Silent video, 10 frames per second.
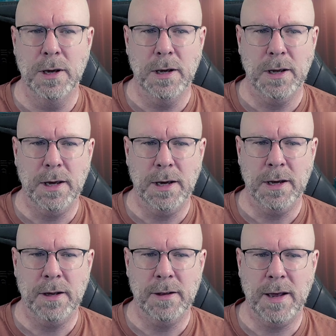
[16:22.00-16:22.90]

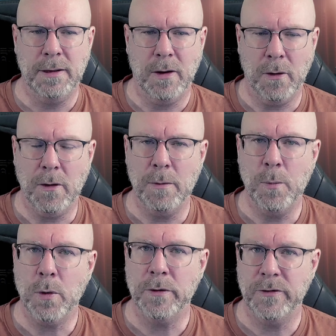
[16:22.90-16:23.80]
and that are
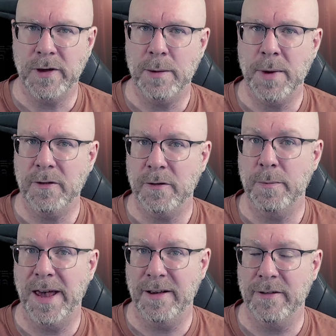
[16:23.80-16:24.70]
more CMS
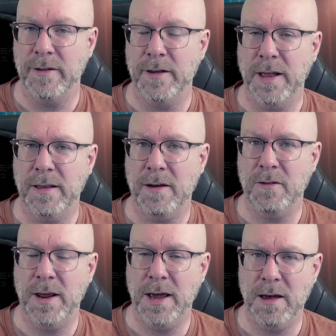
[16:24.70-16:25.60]
based, that actually
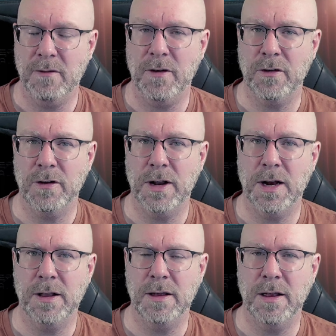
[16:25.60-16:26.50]
have
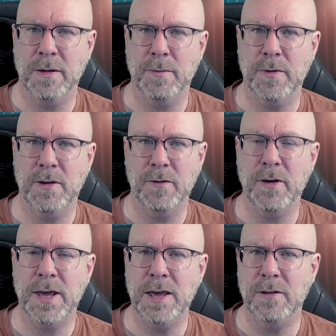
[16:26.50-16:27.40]
functionality that is very
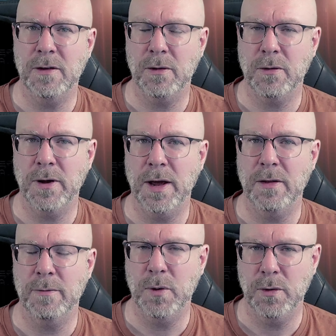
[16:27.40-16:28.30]
easy to create
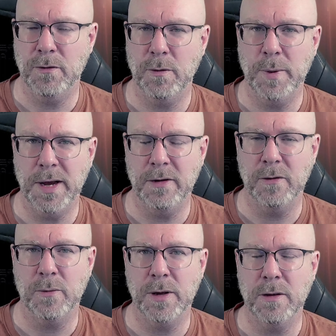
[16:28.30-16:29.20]
beautiful pages
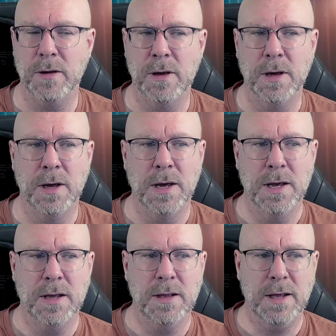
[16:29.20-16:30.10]
with,
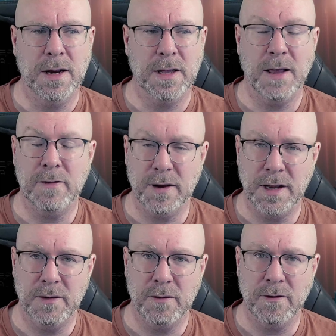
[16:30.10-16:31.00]
then Atlassian
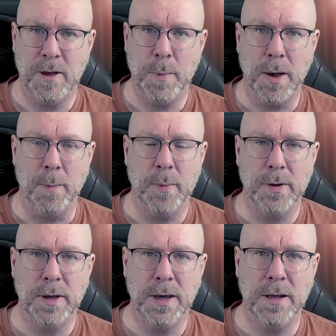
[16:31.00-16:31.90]
needs to step up.
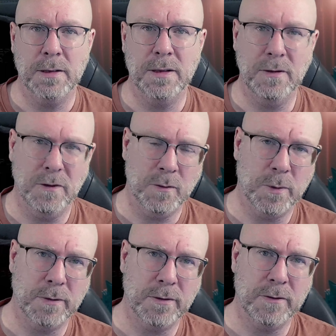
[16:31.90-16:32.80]
And this is one
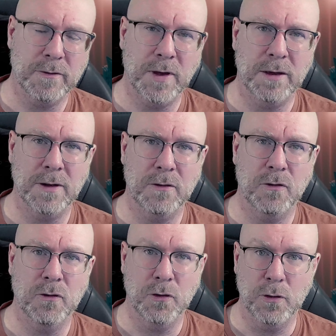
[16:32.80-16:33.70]
of those things that
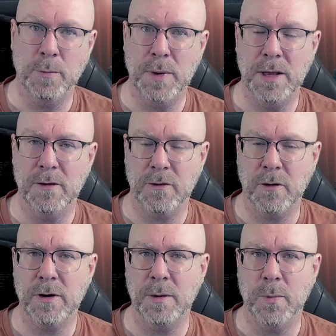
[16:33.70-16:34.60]
should be the
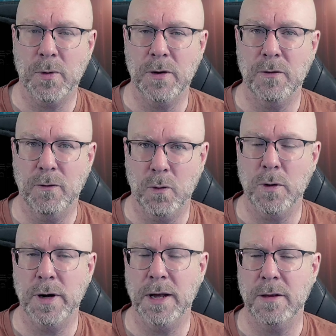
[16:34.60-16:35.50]
starting point for
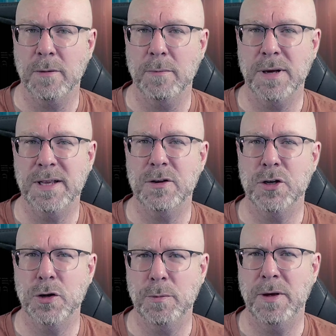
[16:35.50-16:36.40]
that, but it
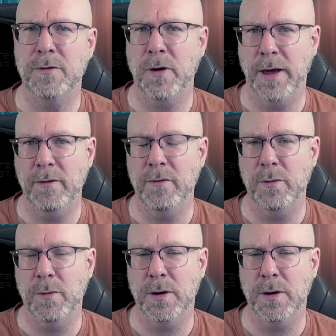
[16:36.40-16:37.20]
should be for everyone.